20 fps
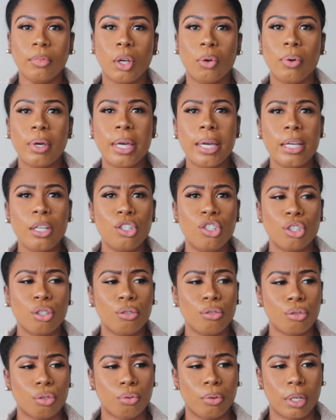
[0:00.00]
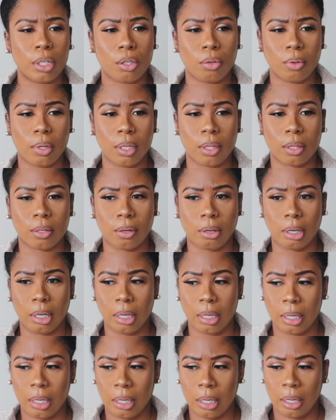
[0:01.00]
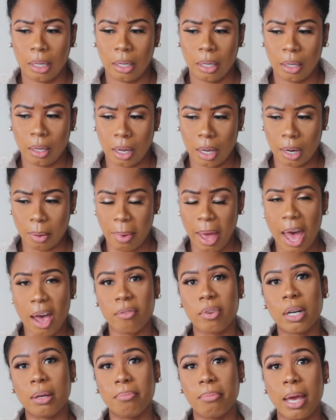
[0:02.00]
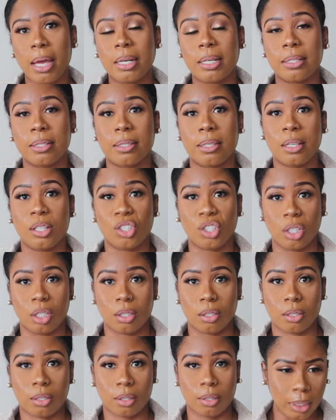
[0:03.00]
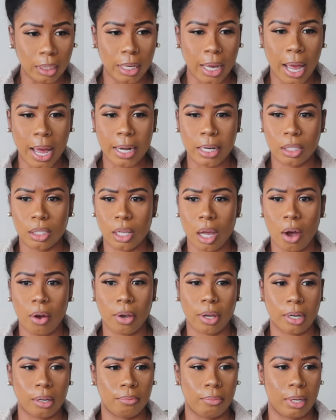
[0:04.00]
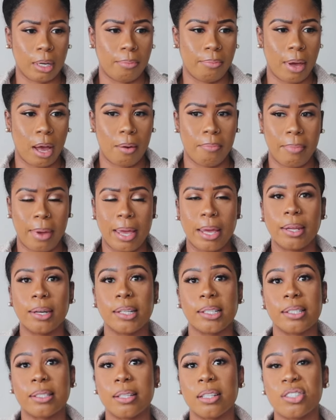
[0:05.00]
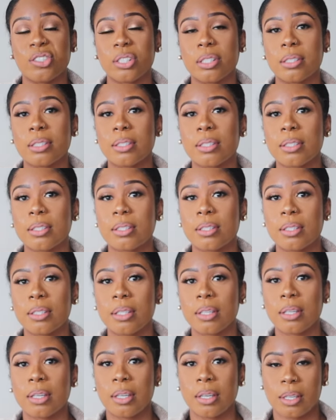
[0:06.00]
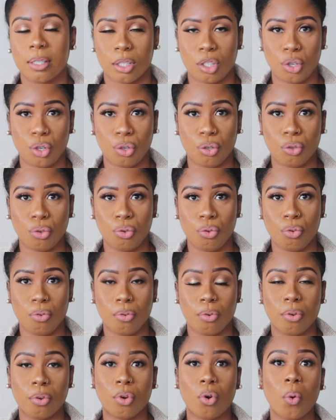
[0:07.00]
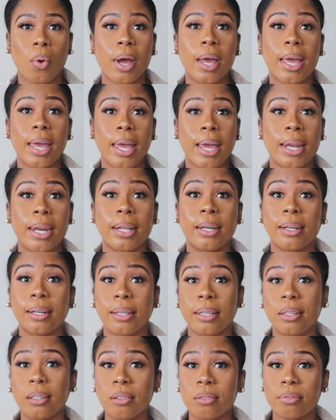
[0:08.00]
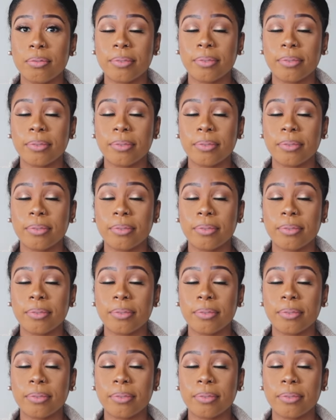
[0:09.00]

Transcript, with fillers: We hit June 2023 and I'm having to make decisions. God is talking to me about making decisions to go ahead and leave.